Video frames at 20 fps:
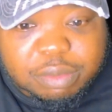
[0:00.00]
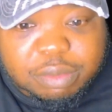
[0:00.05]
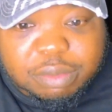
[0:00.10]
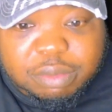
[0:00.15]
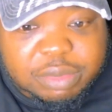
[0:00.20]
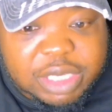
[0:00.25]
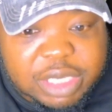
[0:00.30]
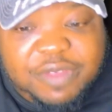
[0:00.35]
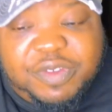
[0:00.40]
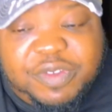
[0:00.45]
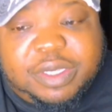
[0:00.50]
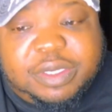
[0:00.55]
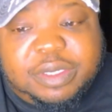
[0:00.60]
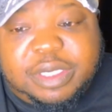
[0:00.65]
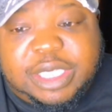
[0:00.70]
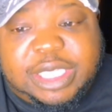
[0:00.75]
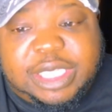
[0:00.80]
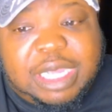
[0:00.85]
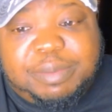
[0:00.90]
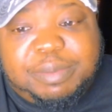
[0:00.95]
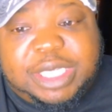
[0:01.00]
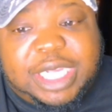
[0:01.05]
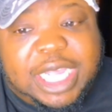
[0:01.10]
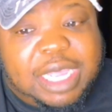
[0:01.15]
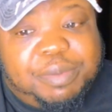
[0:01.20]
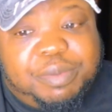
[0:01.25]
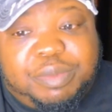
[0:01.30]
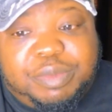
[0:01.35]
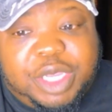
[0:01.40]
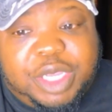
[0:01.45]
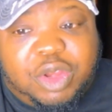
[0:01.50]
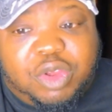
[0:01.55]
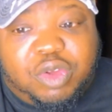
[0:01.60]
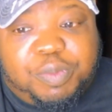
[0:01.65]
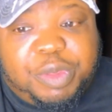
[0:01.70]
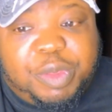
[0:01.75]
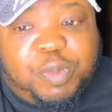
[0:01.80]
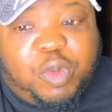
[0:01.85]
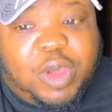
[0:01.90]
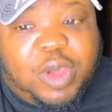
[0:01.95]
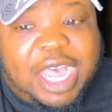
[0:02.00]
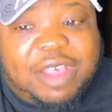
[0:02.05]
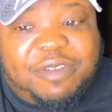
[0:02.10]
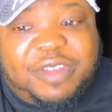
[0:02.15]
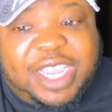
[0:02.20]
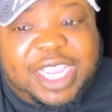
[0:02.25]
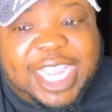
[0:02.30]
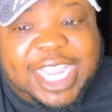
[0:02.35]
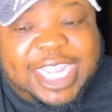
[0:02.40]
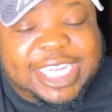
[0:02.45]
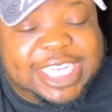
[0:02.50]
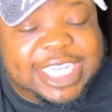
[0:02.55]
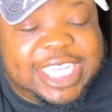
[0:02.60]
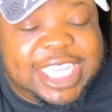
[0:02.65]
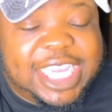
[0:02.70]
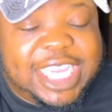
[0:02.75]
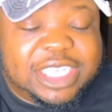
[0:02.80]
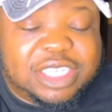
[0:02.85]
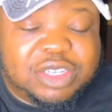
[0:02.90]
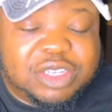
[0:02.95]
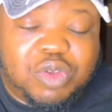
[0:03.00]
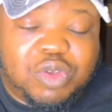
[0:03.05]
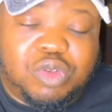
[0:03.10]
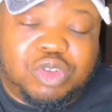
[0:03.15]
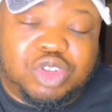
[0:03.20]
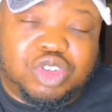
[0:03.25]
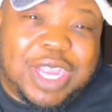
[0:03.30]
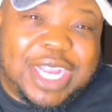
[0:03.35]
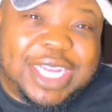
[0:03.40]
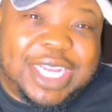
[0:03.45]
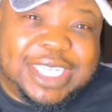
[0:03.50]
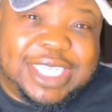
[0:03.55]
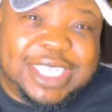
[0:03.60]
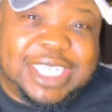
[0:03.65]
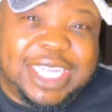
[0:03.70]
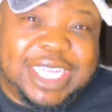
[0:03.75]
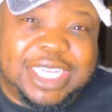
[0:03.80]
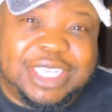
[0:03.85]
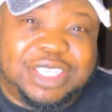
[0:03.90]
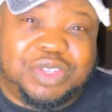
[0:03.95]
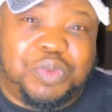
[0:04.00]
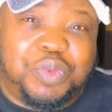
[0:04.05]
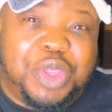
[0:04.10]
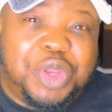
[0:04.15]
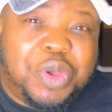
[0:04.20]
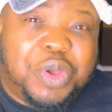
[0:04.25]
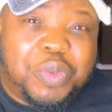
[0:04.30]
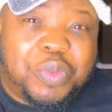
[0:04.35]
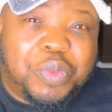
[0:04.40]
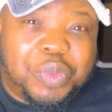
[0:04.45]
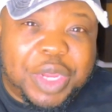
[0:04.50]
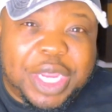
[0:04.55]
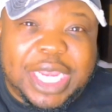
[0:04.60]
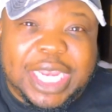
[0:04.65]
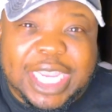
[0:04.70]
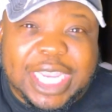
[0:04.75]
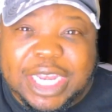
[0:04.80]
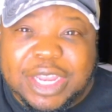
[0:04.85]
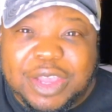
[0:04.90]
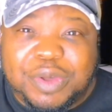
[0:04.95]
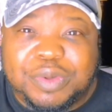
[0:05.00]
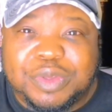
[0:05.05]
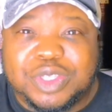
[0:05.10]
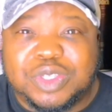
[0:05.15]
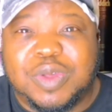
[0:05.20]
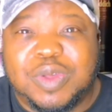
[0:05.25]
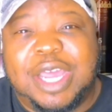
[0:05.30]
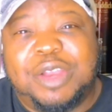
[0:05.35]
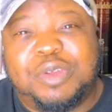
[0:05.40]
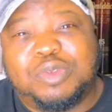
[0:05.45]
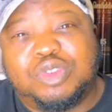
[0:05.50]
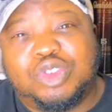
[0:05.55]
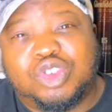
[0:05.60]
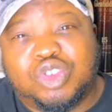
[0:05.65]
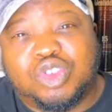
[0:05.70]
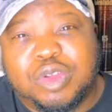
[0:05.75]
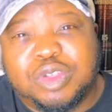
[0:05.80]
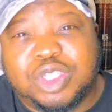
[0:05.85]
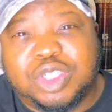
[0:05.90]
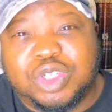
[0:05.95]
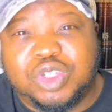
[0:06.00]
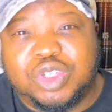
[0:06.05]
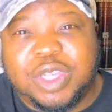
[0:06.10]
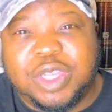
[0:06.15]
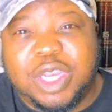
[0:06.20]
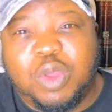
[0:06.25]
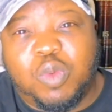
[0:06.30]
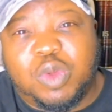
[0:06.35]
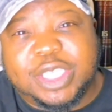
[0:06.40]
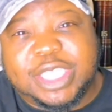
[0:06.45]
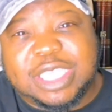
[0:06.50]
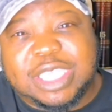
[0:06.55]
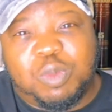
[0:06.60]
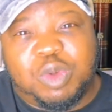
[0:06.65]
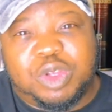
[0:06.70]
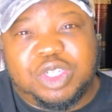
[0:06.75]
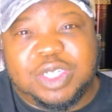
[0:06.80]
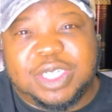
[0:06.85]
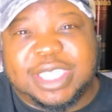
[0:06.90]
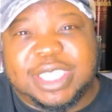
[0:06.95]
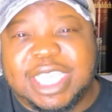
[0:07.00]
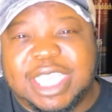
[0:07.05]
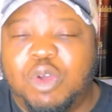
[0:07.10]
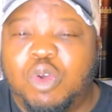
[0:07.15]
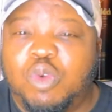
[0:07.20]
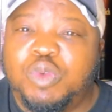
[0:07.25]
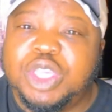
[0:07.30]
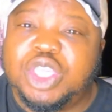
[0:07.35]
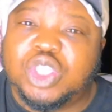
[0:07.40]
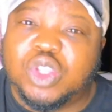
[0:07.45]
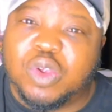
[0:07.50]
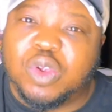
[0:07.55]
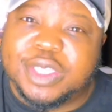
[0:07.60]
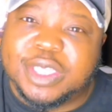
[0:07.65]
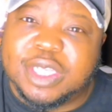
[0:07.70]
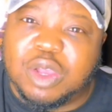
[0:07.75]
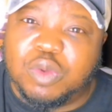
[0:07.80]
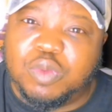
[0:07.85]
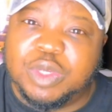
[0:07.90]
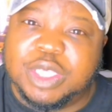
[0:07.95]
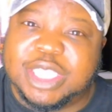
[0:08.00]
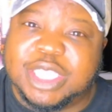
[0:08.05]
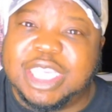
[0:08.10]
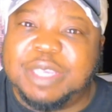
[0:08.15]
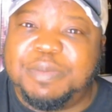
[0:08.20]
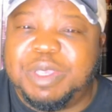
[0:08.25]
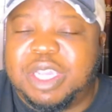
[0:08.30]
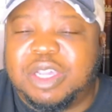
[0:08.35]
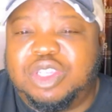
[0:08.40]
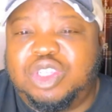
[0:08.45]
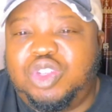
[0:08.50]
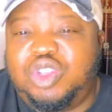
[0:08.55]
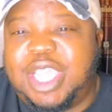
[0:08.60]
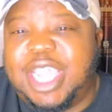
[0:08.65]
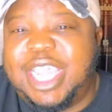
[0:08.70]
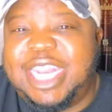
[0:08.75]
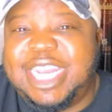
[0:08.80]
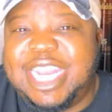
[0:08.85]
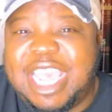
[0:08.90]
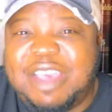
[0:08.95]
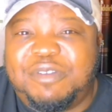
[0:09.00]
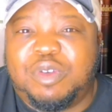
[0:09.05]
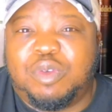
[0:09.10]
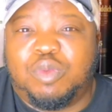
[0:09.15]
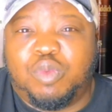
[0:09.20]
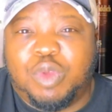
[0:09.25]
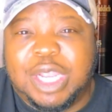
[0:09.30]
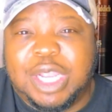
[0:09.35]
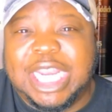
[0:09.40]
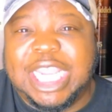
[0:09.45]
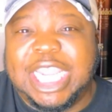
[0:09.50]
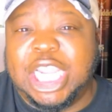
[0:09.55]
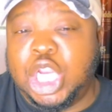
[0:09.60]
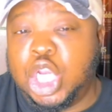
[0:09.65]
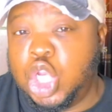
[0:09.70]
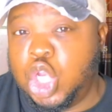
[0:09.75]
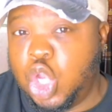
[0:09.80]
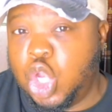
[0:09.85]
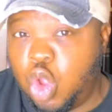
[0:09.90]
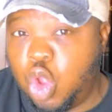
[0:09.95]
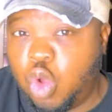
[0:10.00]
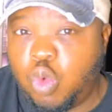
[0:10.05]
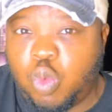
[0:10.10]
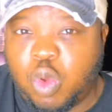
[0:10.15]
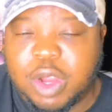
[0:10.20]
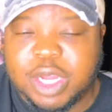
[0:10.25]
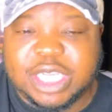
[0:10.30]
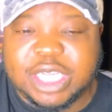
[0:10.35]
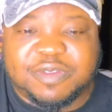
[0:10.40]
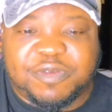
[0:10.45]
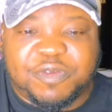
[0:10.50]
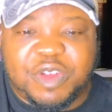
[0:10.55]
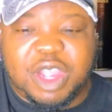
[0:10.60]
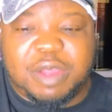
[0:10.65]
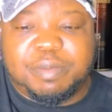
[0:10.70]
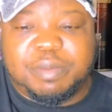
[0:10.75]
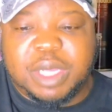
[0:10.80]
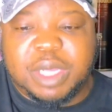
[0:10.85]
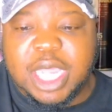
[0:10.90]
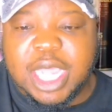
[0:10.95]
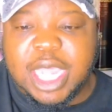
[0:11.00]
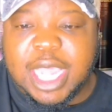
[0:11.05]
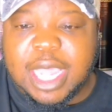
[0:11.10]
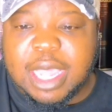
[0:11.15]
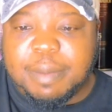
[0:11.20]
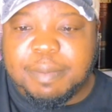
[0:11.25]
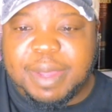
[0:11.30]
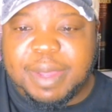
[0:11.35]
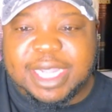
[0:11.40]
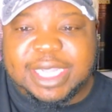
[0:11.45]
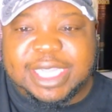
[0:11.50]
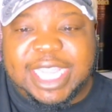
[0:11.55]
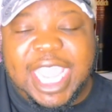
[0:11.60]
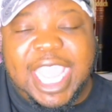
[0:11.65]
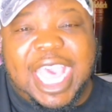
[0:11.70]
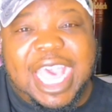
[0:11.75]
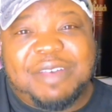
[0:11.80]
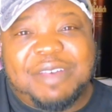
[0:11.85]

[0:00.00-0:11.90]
even sometime, people have NDAs on contract distilling, so we don't really know. So I don't trust usually when someone just say, oh, we source our whiskey, because you can never really know where it's from. But they have